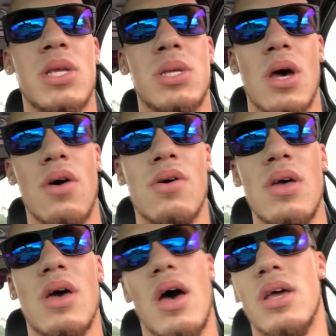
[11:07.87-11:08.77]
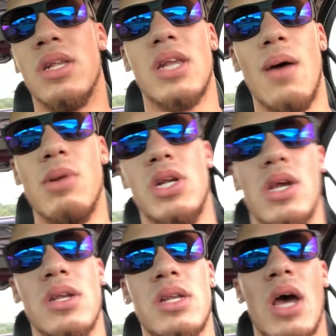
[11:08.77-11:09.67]
so it's time to
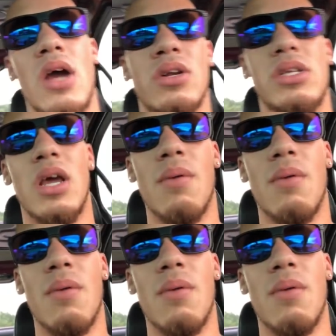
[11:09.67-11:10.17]
change the tires today.